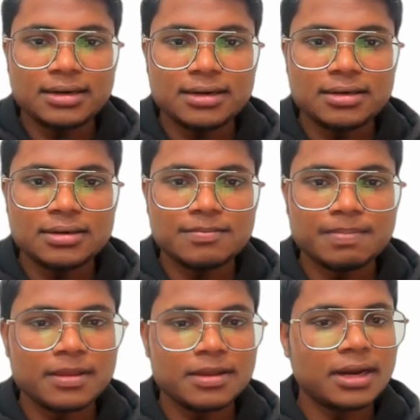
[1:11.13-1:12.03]

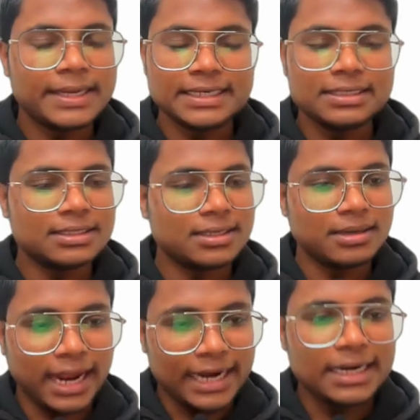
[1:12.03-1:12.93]

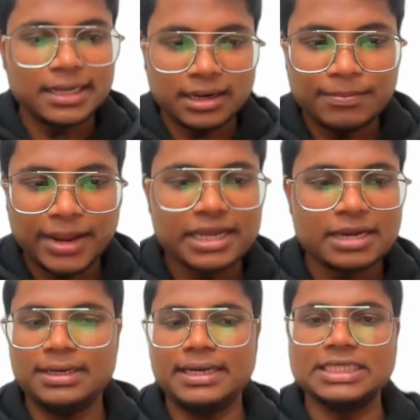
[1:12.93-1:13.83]
add my
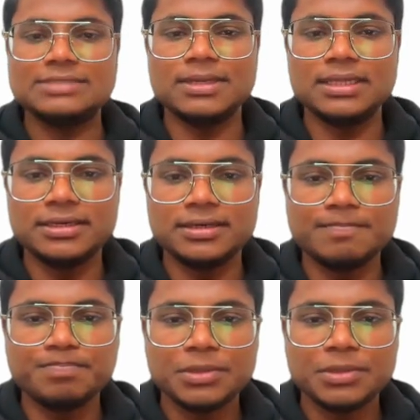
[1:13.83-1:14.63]
comment as well there.